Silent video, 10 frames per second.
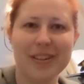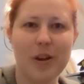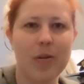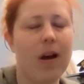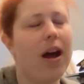
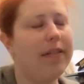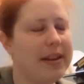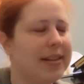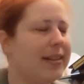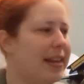So
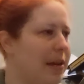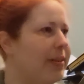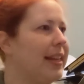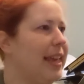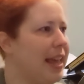obviously I
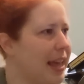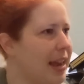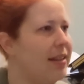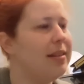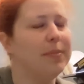was a kid.